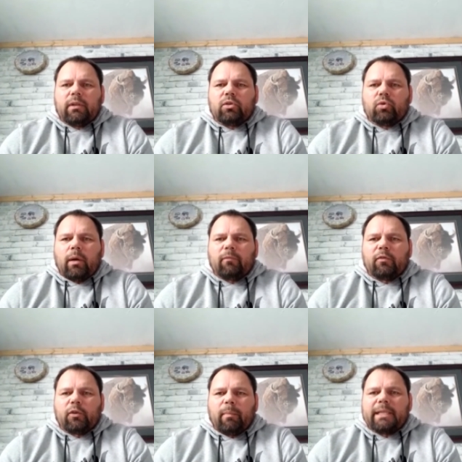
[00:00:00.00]
the drum
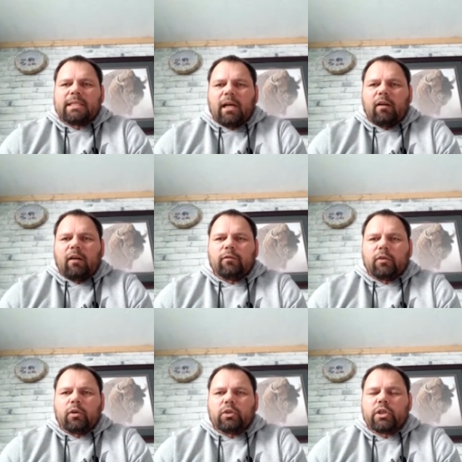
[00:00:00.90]
for myself,
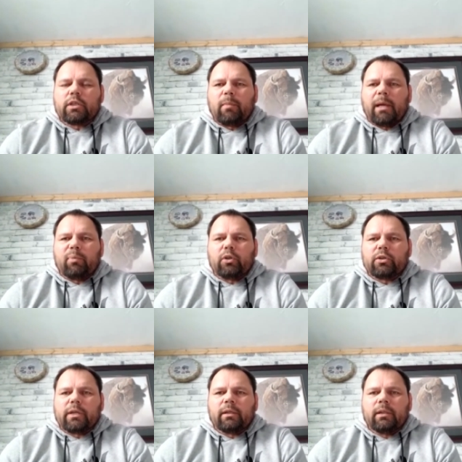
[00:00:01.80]
for just my
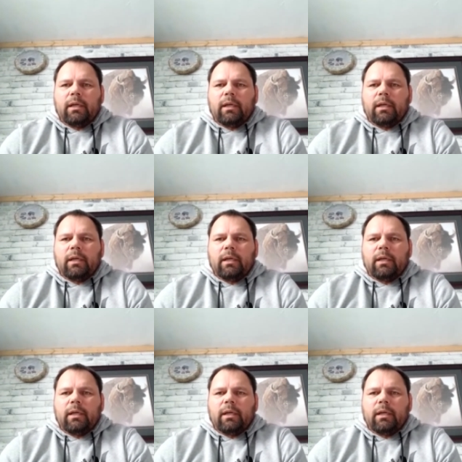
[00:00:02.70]
person.